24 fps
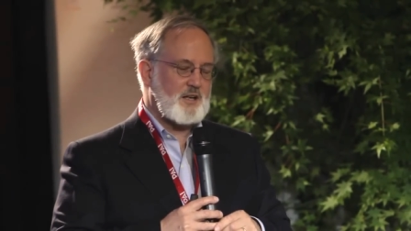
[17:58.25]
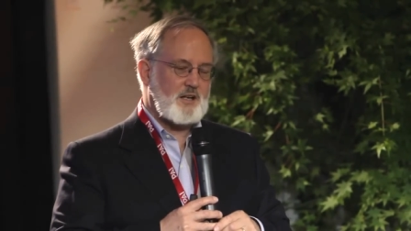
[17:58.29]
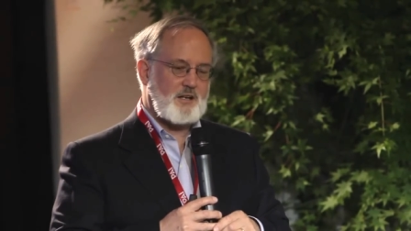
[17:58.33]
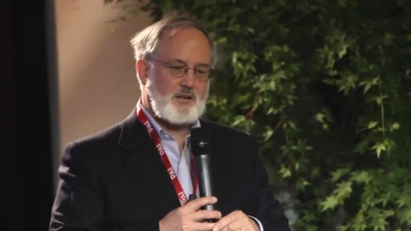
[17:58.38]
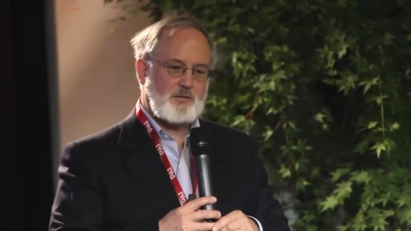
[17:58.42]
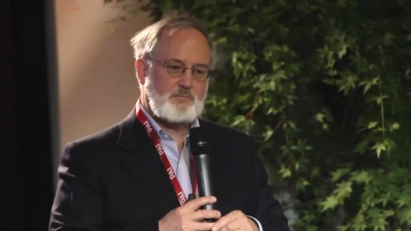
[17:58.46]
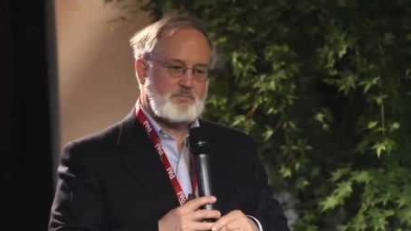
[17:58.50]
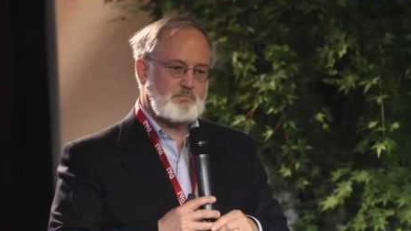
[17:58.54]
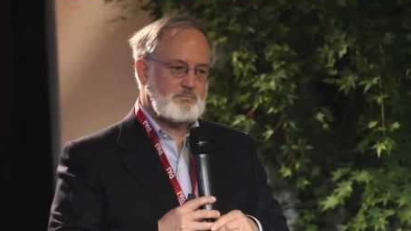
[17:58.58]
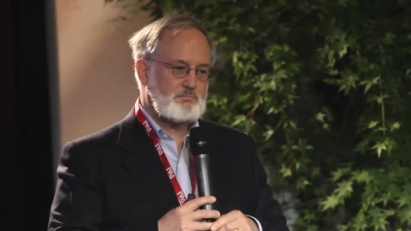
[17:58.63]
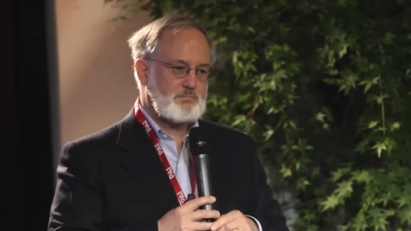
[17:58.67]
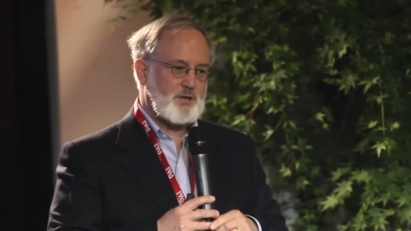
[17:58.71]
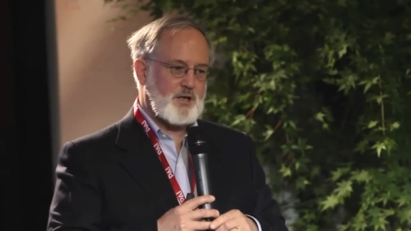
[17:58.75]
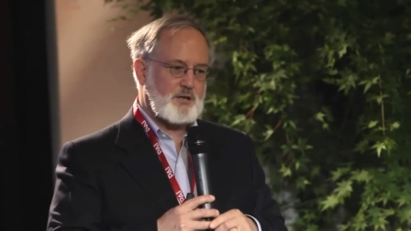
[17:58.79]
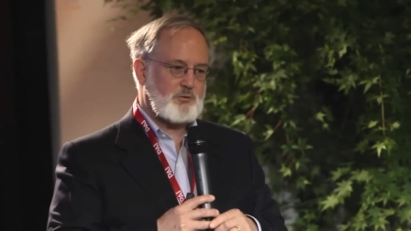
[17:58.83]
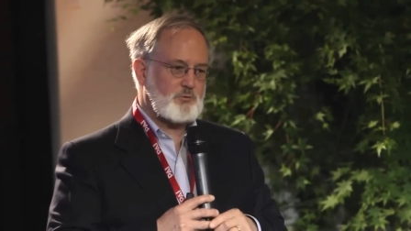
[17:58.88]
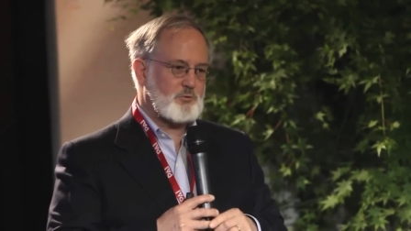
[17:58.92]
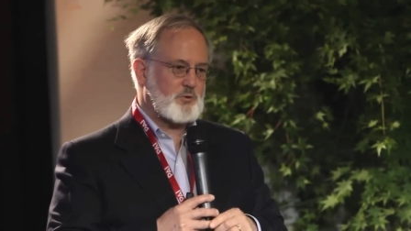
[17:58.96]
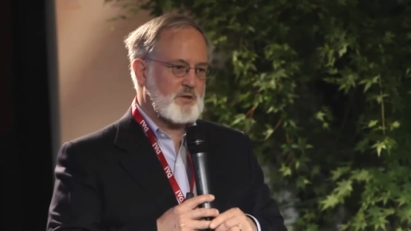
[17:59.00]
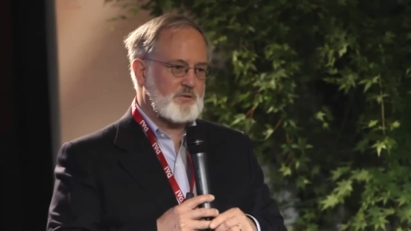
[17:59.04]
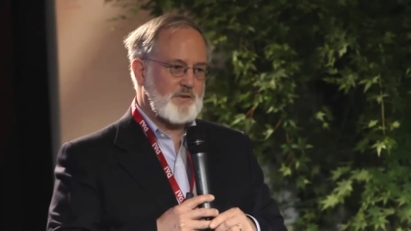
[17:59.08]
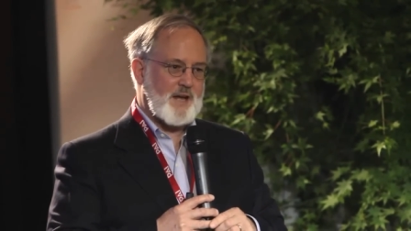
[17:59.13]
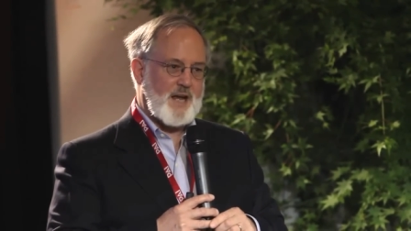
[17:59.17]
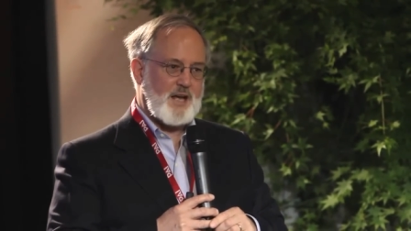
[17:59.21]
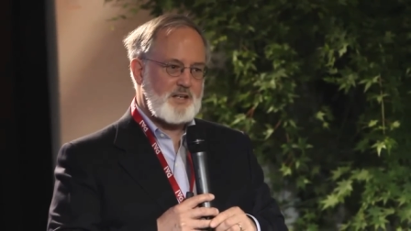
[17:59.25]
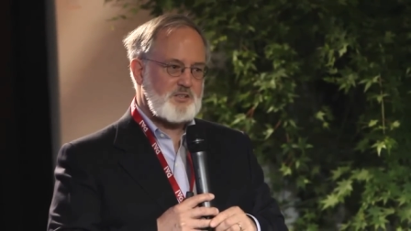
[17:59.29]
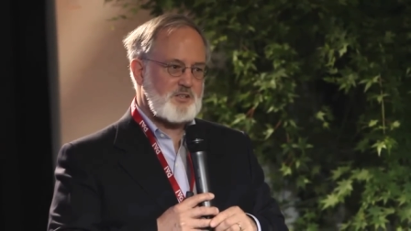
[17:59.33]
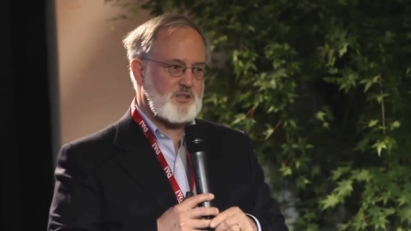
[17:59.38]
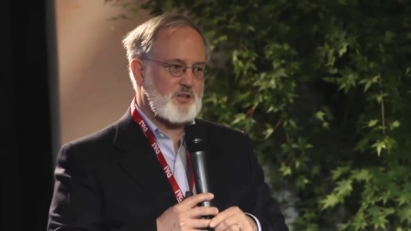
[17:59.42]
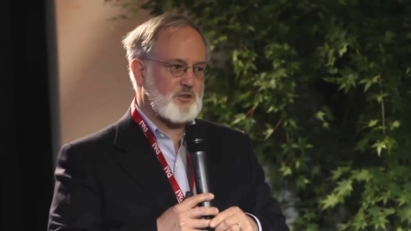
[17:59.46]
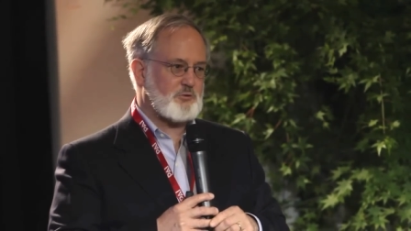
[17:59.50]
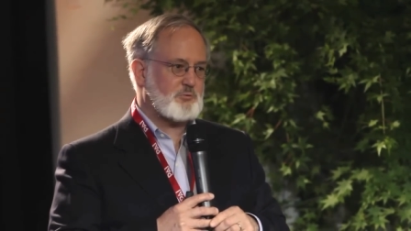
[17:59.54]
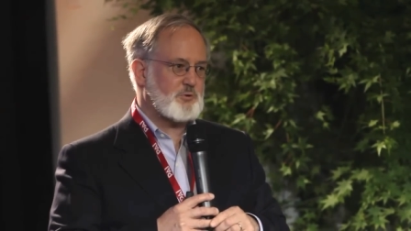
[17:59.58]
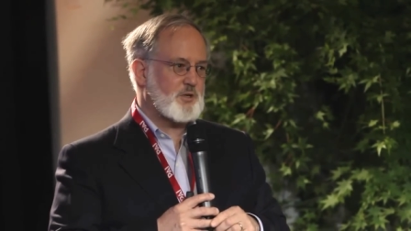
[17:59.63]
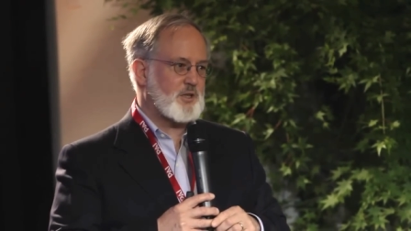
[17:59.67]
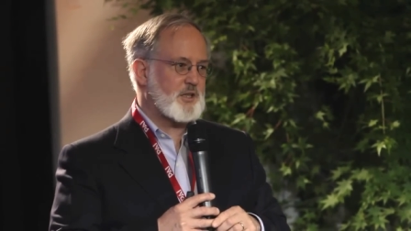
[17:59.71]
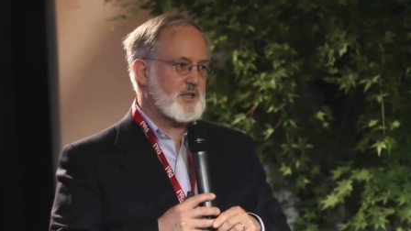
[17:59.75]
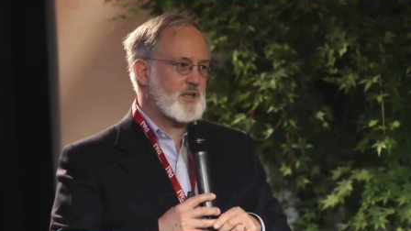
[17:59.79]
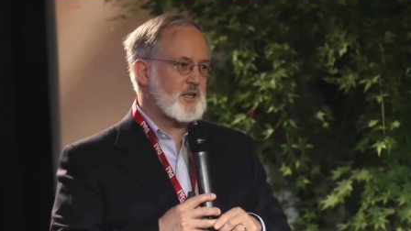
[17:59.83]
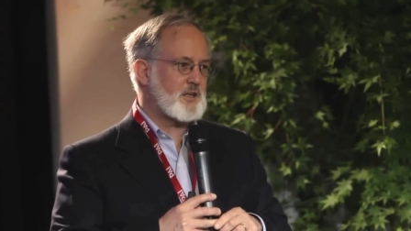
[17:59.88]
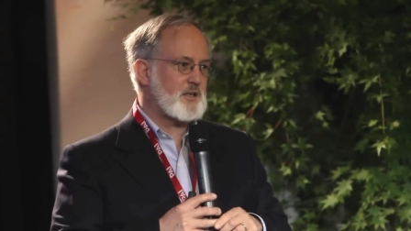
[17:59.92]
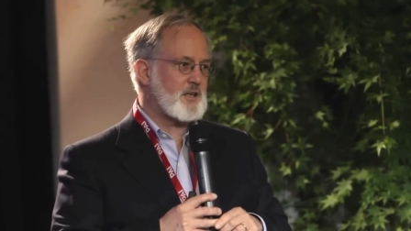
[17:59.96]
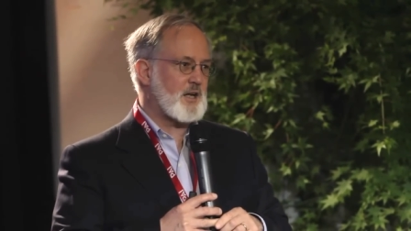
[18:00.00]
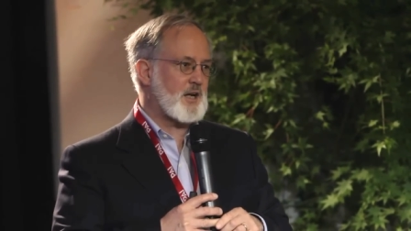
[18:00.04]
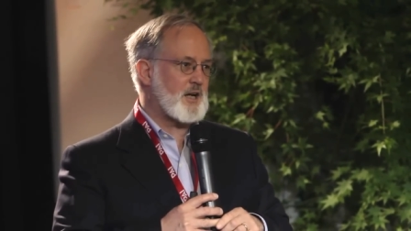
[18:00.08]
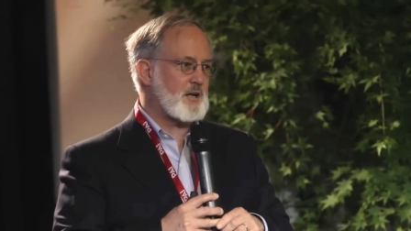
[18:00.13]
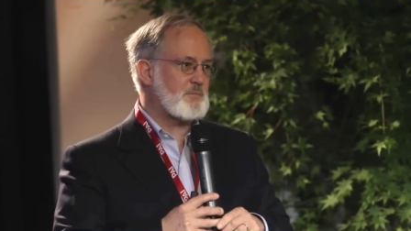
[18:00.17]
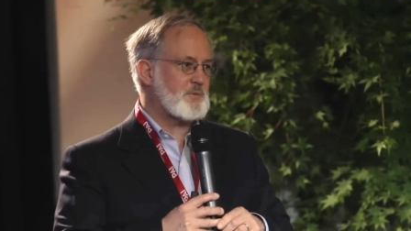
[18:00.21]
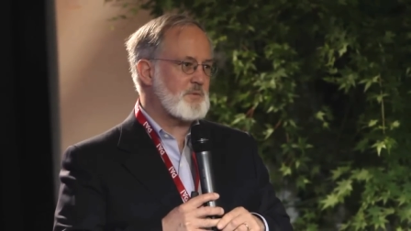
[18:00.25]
um, but we've asked the three leading